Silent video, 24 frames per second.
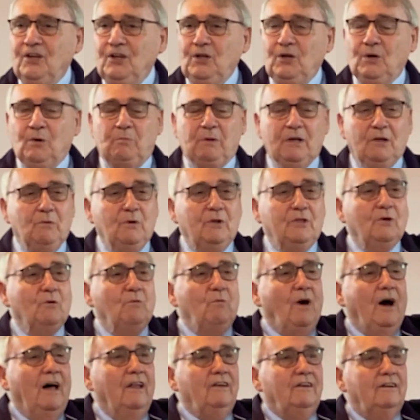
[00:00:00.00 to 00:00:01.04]
You'll be with the
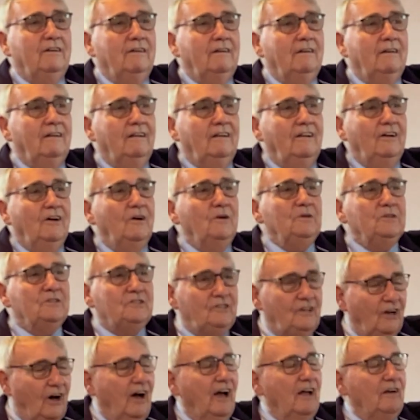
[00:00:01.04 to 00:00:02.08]
one who has
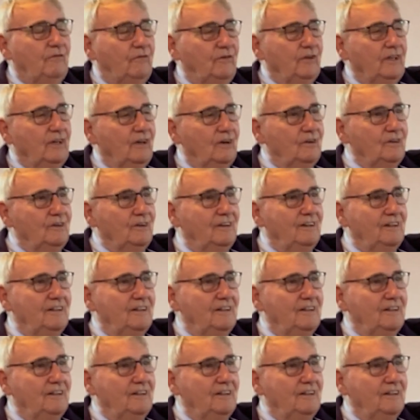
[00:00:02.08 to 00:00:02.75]
died for you